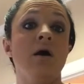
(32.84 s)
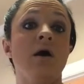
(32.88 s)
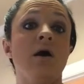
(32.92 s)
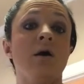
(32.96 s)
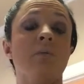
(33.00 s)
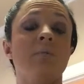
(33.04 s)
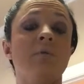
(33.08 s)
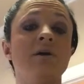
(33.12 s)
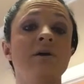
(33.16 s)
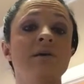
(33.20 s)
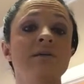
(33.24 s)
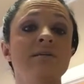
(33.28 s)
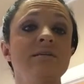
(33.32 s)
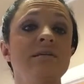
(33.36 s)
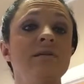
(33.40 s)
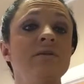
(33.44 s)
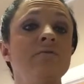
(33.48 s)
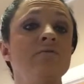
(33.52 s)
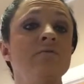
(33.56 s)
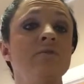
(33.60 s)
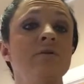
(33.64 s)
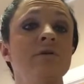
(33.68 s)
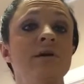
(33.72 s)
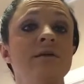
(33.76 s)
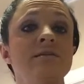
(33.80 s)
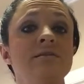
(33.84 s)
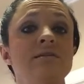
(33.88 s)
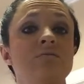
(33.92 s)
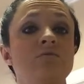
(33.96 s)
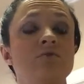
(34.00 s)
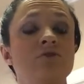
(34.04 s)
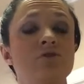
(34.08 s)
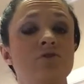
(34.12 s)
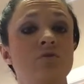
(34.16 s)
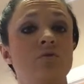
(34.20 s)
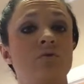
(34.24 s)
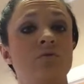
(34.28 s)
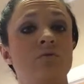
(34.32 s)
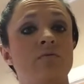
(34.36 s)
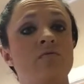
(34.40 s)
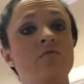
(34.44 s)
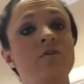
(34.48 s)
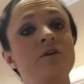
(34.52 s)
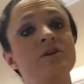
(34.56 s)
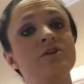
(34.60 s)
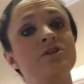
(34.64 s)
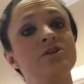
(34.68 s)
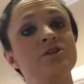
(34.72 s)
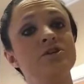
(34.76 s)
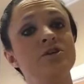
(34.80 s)
because I didn't realize I was short on
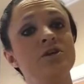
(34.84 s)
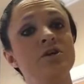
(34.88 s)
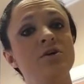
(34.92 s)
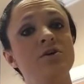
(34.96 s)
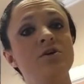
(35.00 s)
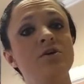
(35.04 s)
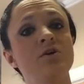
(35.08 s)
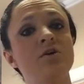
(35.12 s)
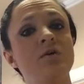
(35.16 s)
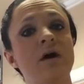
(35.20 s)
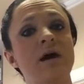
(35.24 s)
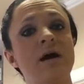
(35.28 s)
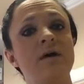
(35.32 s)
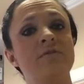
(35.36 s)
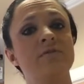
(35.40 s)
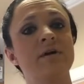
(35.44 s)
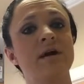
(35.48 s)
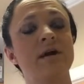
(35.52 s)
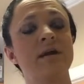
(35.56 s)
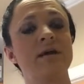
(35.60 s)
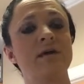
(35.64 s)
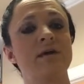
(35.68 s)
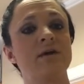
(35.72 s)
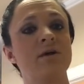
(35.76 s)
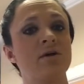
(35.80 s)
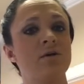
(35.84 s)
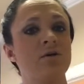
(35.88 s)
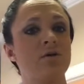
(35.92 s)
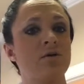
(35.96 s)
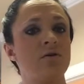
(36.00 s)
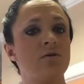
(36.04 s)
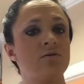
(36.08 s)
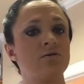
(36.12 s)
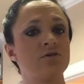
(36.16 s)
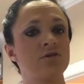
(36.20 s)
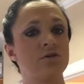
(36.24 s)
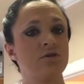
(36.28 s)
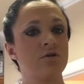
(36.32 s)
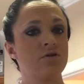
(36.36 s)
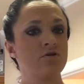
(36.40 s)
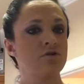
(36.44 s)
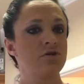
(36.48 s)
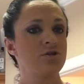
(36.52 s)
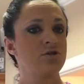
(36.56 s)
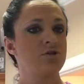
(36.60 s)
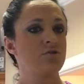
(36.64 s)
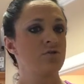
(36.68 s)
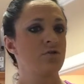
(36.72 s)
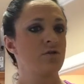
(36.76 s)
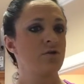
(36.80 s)
fish, so I've got to go to the grocery
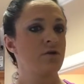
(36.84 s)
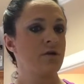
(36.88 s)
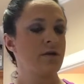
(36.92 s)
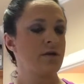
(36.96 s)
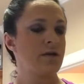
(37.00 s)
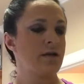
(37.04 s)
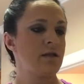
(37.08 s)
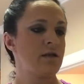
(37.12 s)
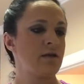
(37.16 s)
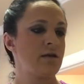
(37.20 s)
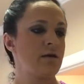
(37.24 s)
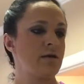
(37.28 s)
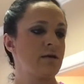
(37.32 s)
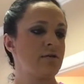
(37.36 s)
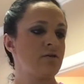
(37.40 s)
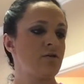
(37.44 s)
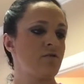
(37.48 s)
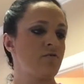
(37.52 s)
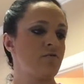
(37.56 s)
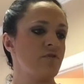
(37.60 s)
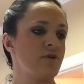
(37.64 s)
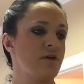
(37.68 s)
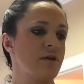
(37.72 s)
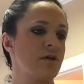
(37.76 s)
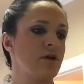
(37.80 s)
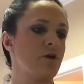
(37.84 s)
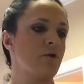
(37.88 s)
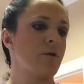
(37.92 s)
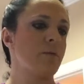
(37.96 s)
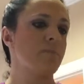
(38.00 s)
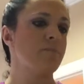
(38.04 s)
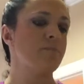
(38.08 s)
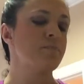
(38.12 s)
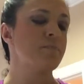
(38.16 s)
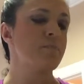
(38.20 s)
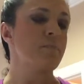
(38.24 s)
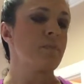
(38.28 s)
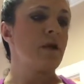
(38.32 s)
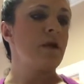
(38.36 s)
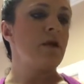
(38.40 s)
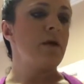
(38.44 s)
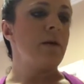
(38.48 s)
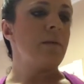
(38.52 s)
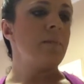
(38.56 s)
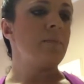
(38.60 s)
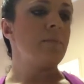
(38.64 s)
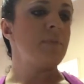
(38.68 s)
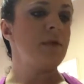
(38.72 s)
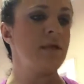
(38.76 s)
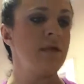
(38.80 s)
store and I don't feel like going.
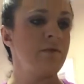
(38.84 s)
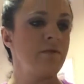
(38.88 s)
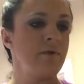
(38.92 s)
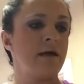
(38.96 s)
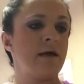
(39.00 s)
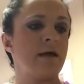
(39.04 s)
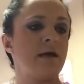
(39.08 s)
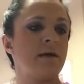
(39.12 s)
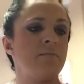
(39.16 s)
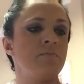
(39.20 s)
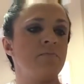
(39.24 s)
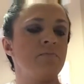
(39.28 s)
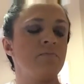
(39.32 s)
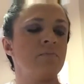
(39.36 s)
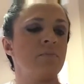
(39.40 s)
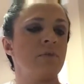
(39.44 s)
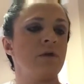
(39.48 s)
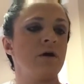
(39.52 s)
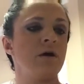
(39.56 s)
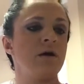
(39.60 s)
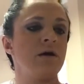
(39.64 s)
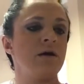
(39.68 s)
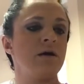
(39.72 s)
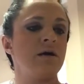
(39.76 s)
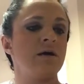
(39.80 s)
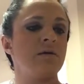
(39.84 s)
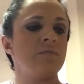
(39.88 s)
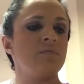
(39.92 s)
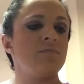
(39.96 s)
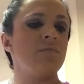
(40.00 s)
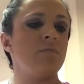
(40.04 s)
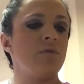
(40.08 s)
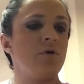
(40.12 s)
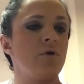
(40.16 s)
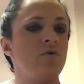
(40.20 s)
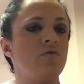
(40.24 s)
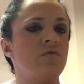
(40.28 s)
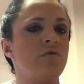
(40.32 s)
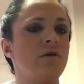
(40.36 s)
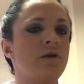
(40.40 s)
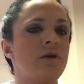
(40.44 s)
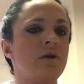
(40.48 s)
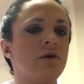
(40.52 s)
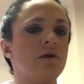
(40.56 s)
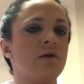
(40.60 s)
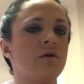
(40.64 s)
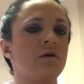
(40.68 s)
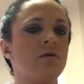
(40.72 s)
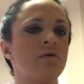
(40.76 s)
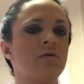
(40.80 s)
But anyway, over
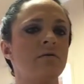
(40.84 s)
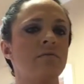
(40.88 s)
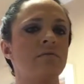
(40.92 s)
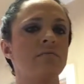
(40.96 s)
here,